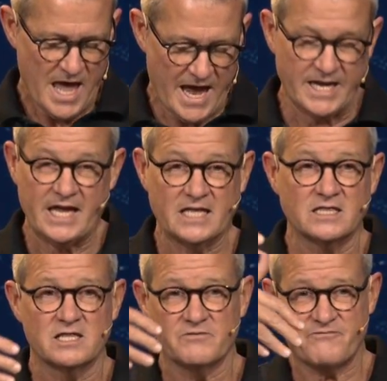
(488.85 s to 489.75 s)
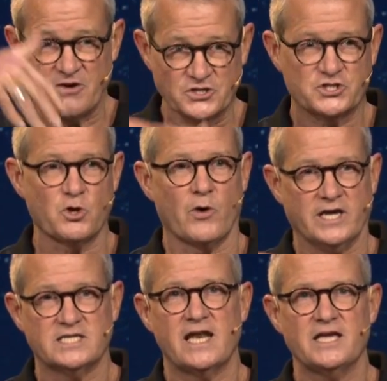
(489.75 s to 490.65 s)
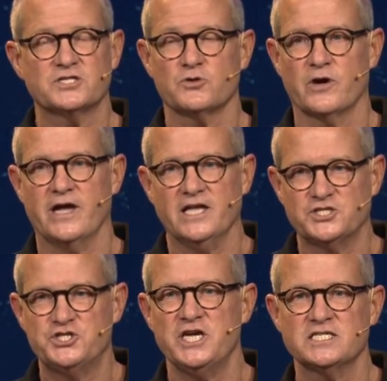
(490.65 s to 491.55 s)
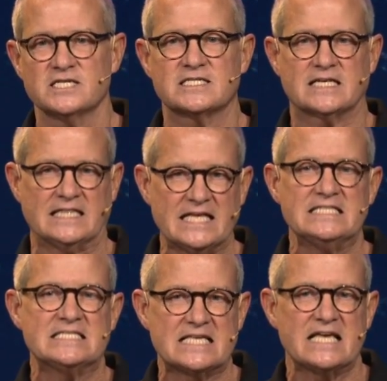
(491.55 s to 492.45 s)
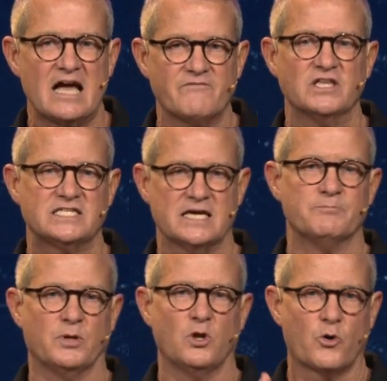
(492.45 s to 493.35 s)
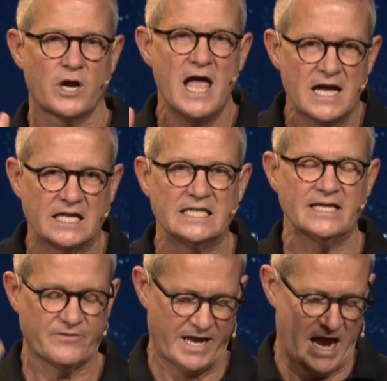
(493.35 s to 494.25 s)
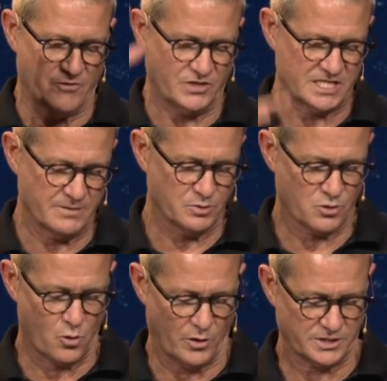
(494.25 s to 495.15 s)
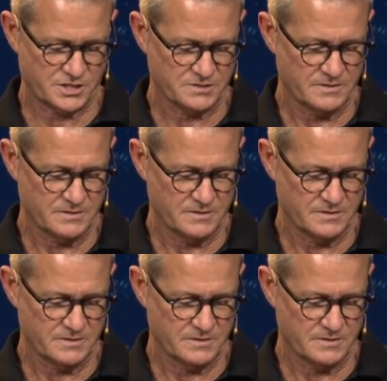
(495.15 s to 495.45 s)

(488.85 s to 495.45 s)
And in the first story, today's story, it's Jesus' cleansing of the temple or clearing out the temple courts.